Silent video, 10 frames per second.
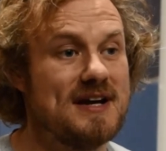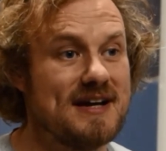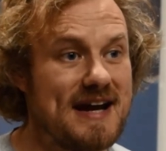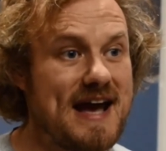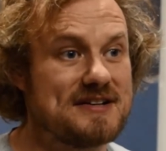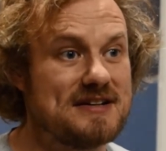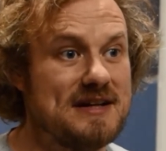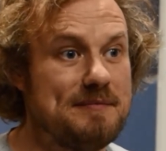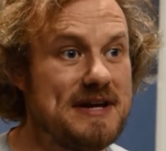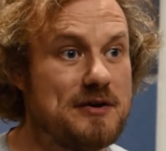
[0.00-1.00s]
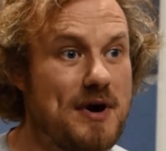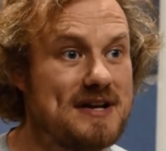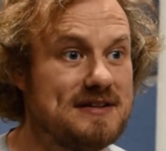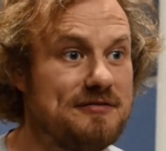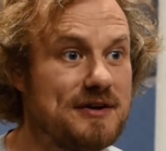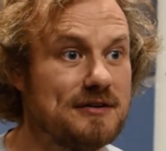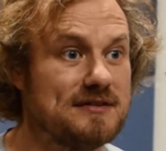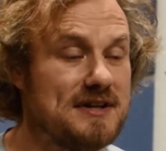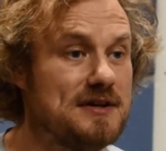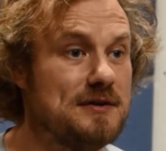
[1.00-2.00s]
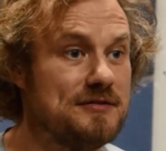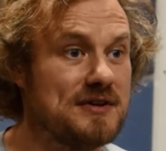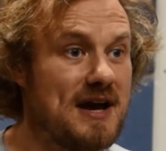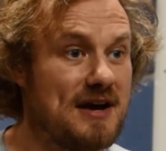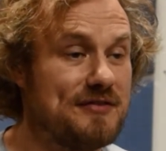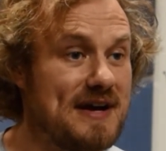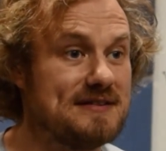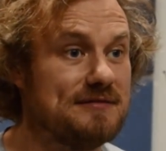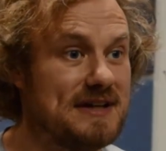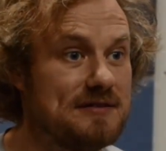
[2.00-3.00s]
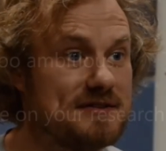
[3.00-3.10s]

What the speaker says: can actually be quite difficult to use effectively in